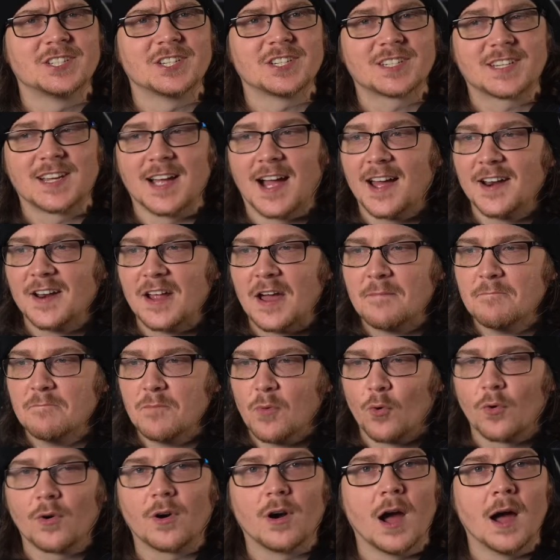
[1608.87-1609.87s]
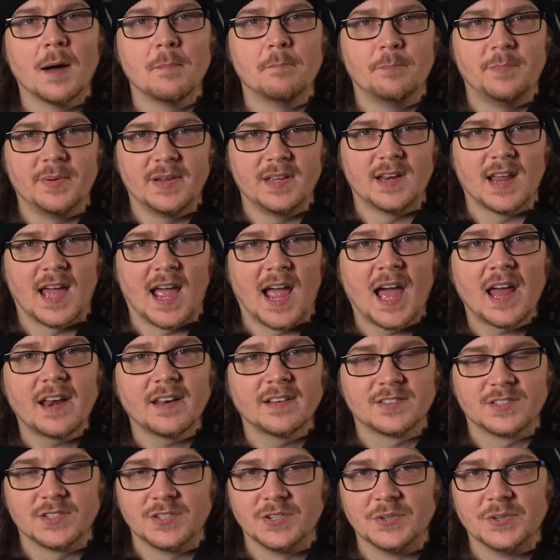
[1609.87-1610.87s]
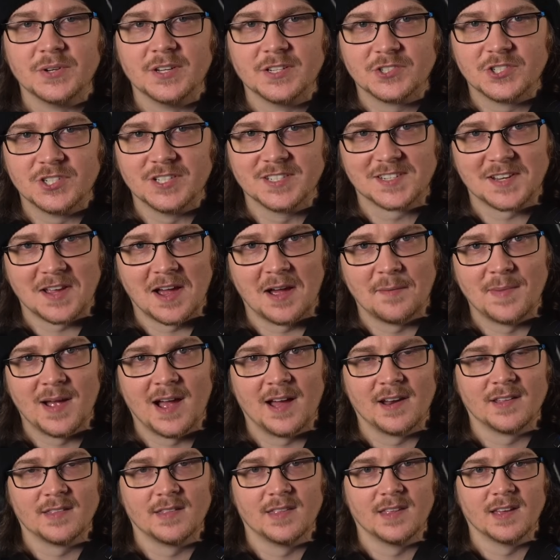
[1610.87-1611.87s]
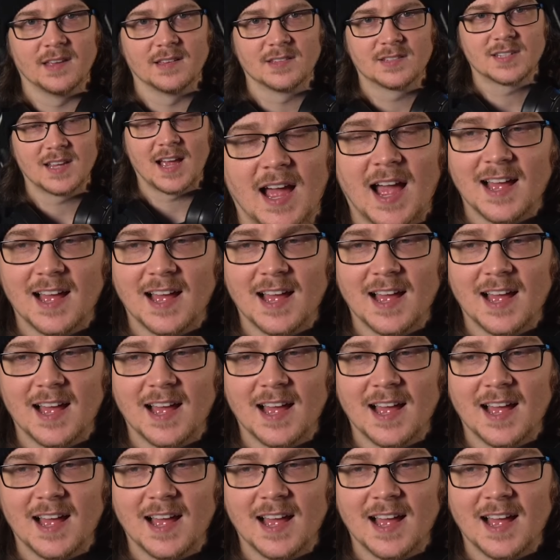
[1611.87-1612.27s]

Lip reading: just got a more upbeat attitude as she's come out of this.